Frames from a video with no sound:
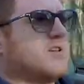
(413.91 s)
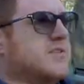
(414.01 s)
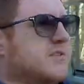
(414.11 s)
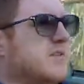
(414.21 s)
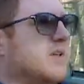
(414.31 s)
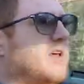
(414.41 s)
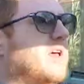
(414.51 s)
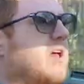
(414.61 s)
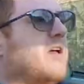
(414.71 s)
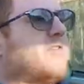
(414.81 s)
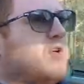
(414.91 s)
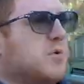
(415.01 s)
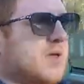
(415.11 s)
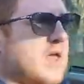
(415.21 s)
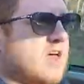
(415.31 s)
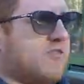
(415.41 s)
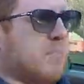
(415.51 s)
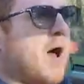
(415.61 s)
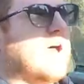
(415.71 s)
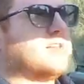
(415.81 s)
a, if
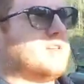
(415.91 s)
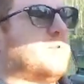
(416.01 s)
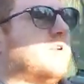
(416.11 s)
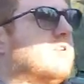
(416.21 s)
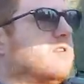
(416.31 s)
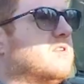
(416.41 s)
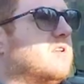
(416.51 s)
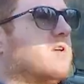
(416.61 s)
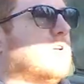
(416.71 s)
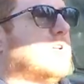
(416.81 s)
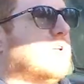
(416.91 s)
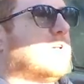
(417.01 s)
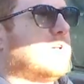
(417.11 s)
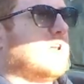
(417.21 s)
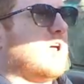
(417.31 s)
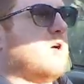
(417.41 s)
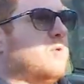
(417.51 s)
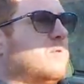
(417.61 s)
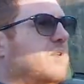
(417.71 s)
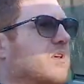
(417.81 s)
possible, you
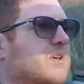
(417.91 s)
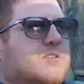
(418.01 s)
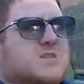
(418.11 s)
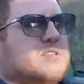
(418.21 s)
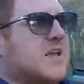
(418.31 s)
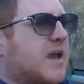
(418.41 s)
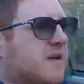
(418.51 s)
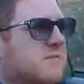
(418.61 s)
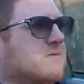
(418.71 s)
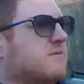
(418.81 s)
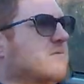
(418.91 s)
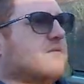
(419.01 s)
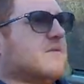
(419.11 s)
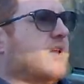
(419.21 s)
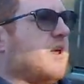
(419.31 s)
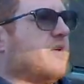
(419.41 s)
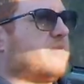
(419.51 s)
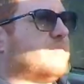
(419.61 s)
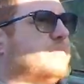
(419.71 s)
know, just say, you know,